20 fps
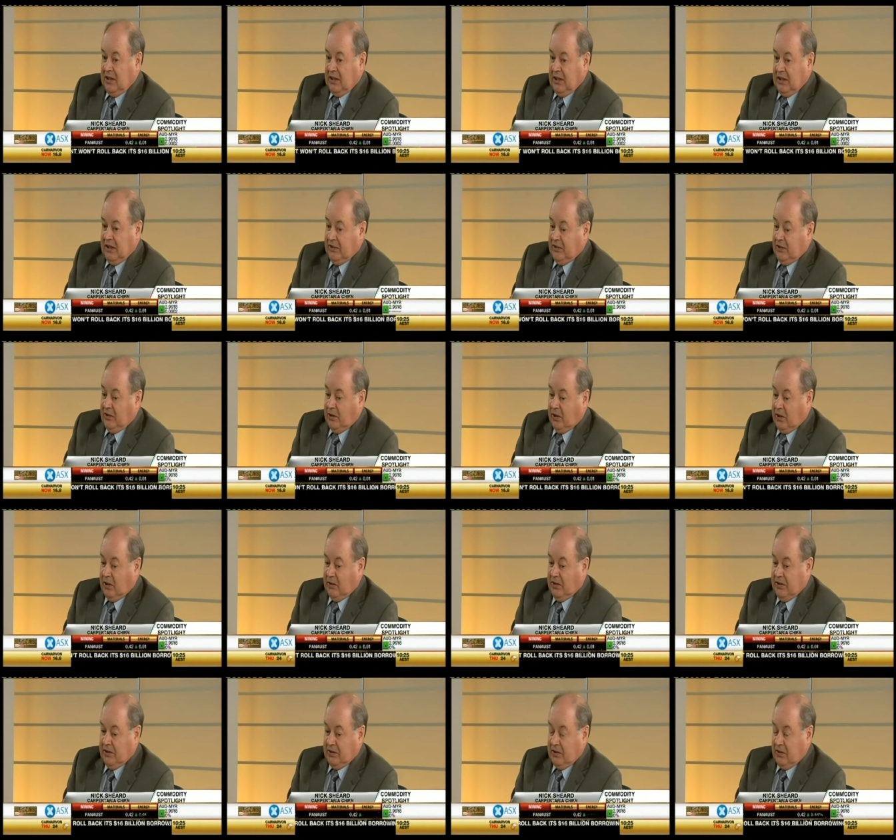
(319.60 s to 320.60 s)
as you know,
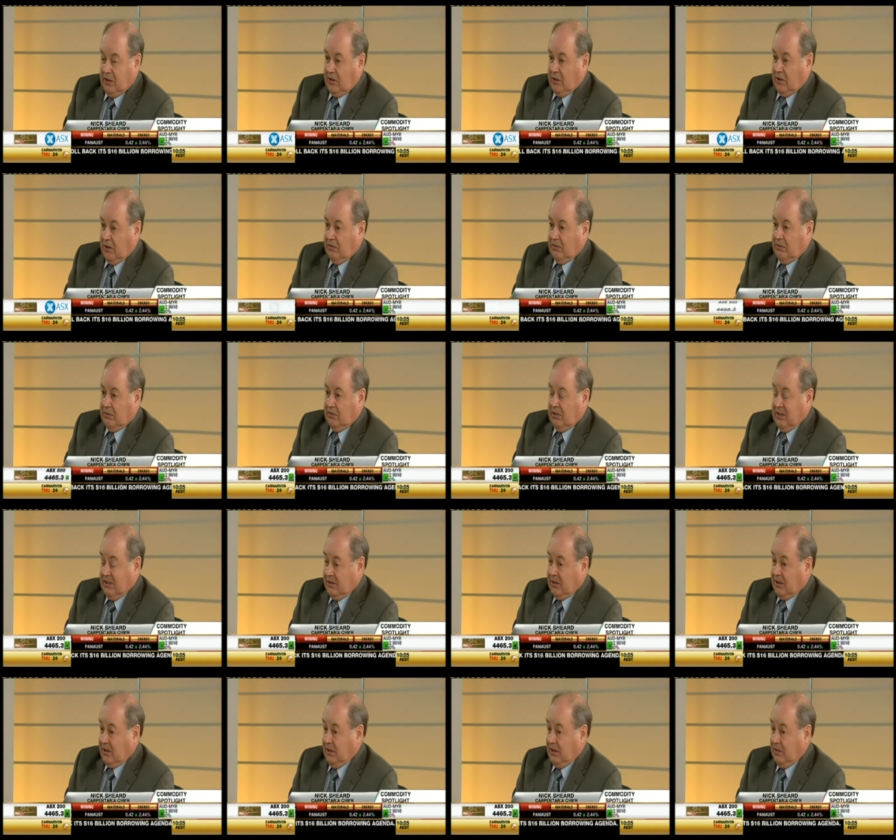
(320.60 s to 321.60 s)
there's a
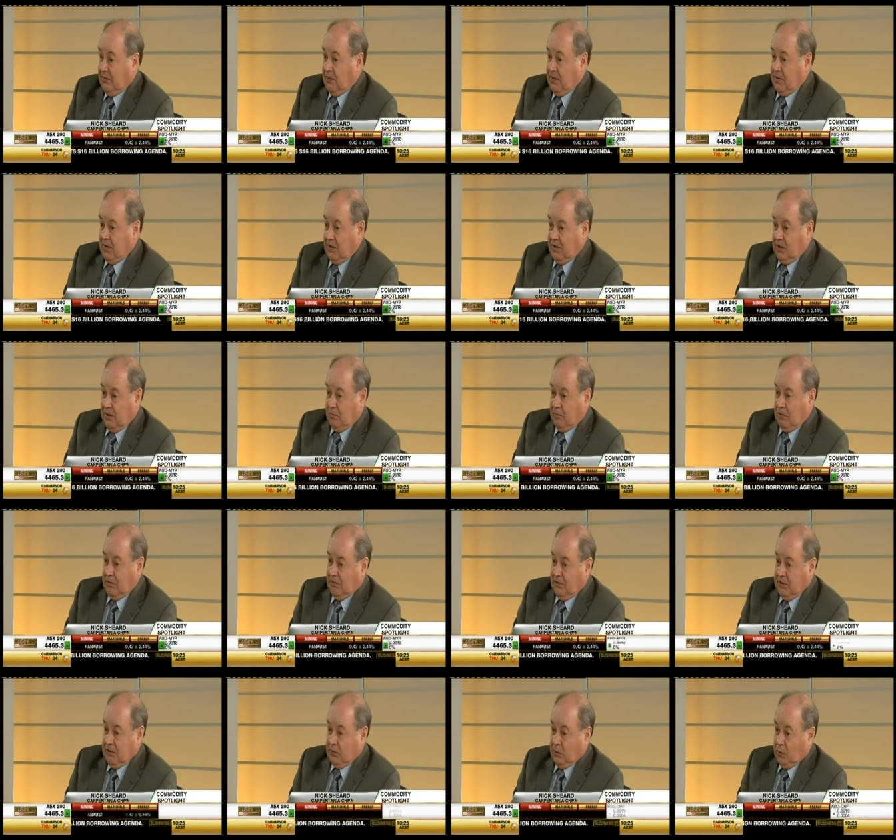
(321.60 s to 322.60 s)
significant number of
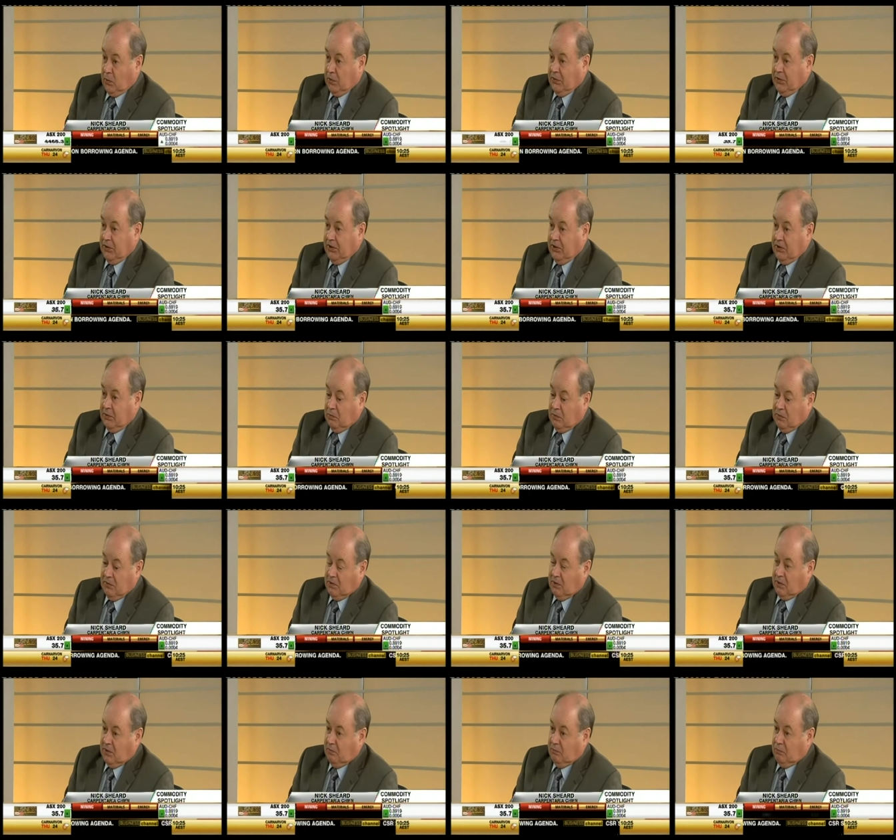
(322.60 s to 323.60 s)
resources, and we've
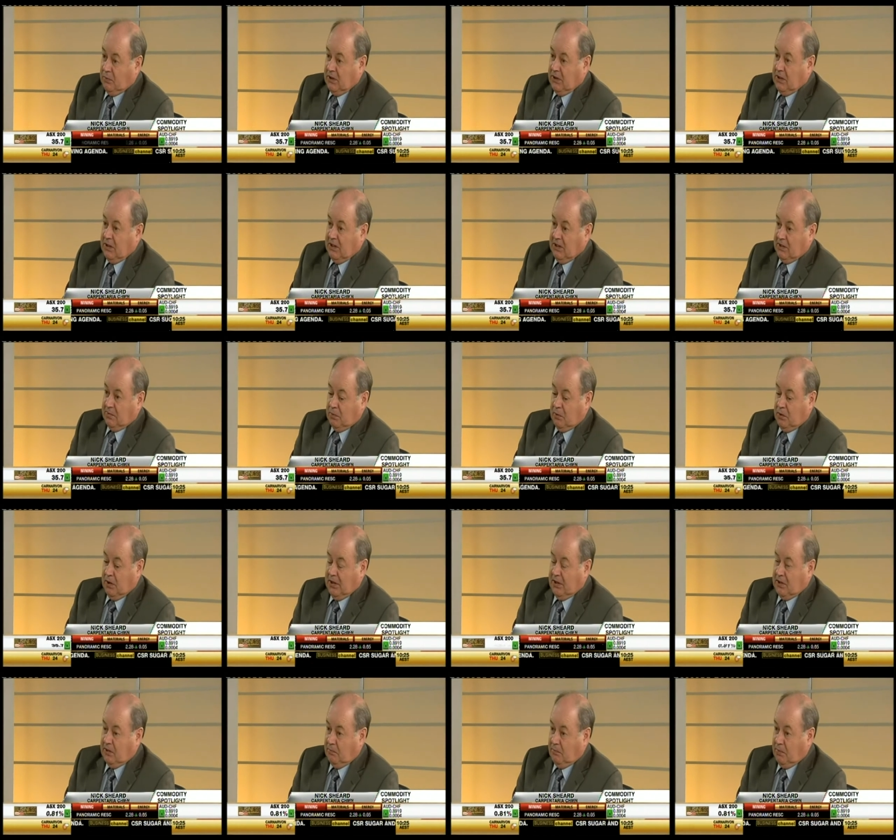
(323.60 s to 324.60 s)
got a big
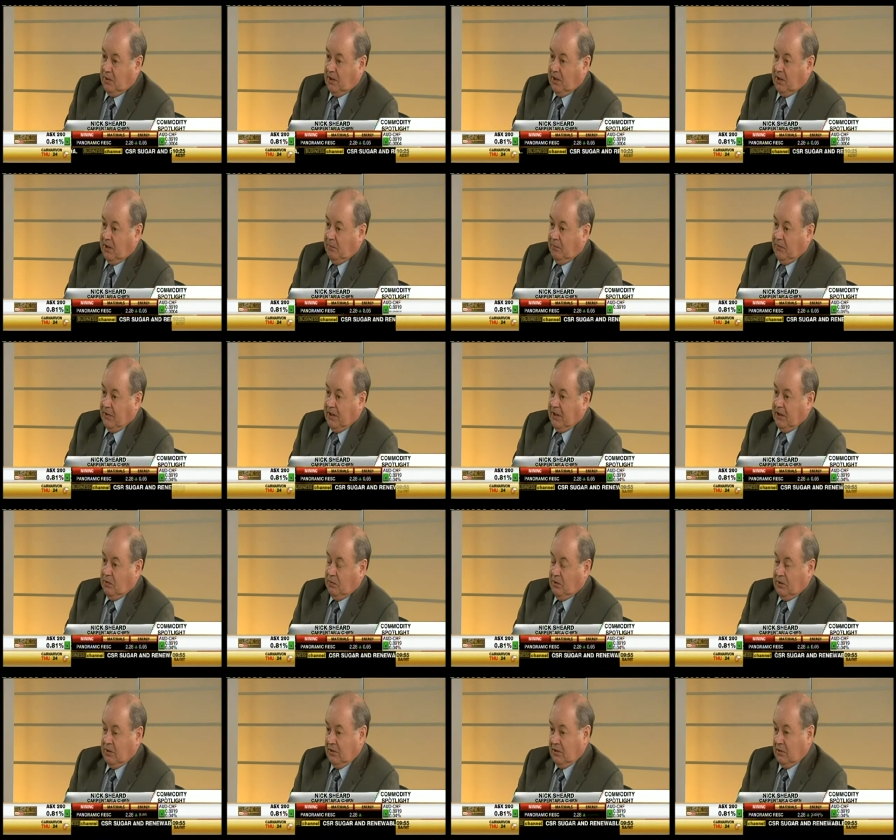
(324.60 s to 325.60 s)
exploration play up there,
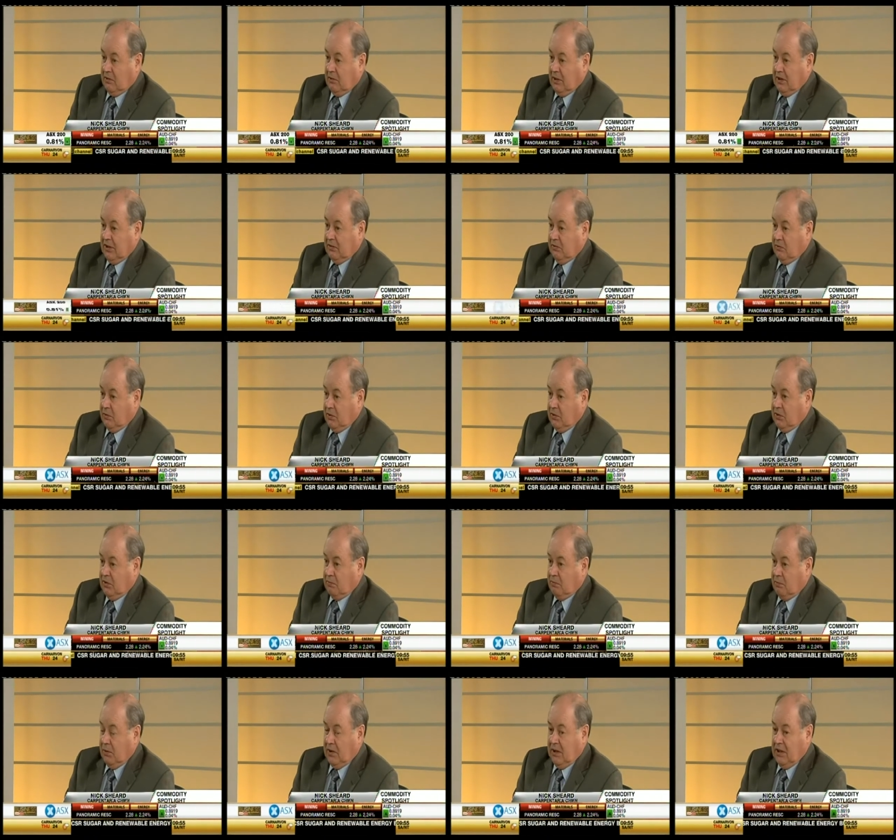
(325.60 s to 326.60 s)
which is a grassroots
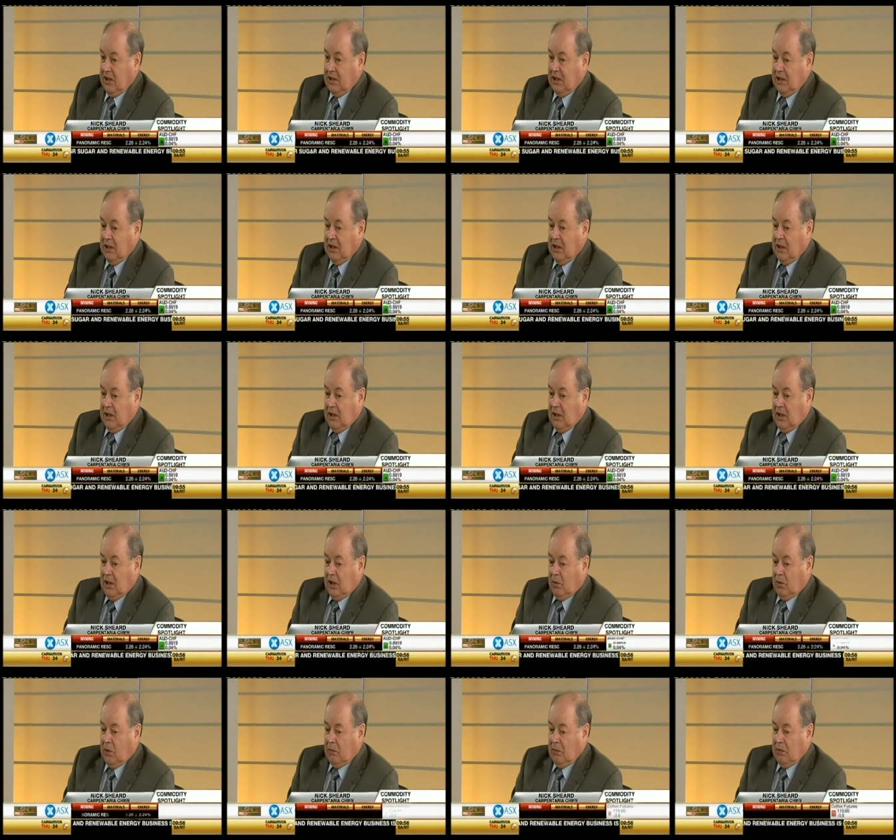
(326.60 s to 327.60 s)
play.
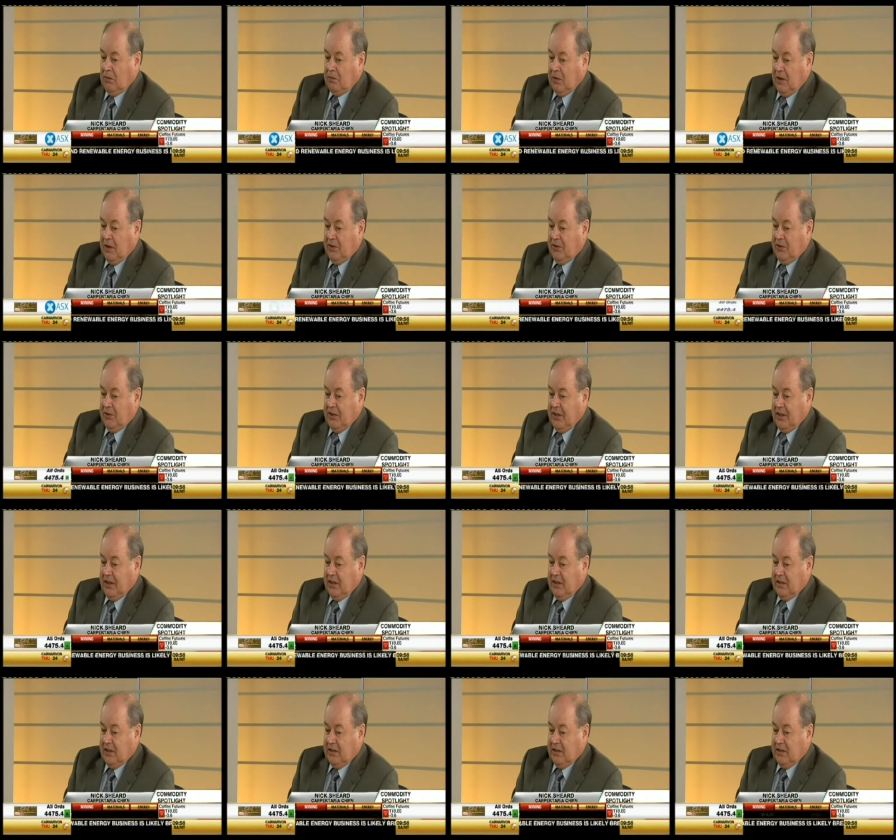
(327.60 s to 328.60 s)
What we've found to
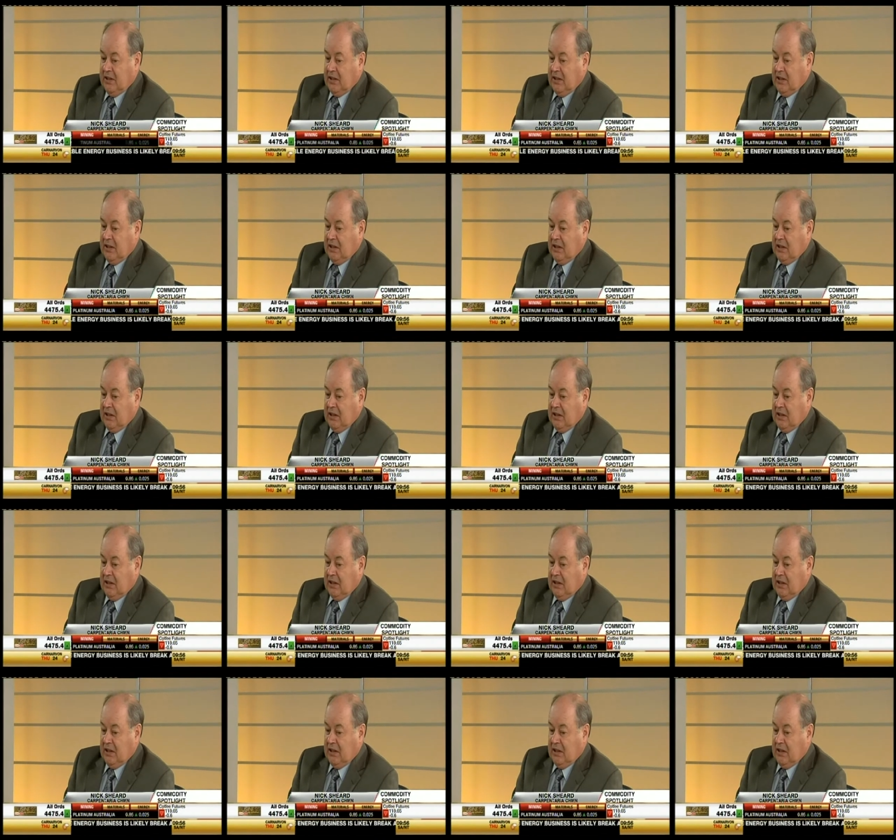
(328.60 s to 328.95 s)
date is that